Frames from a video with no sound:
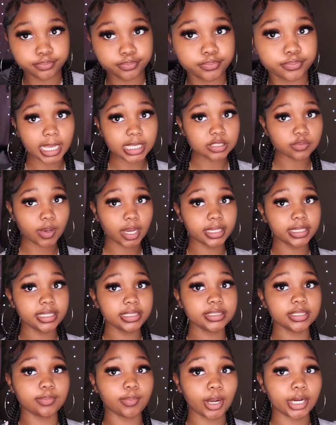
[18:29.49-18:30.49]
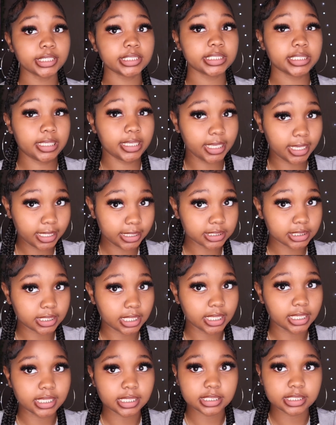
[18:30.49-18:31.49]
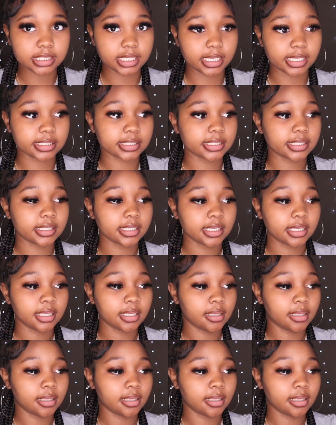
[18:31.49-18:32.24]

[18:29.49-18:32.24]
that's why these emergency kits is just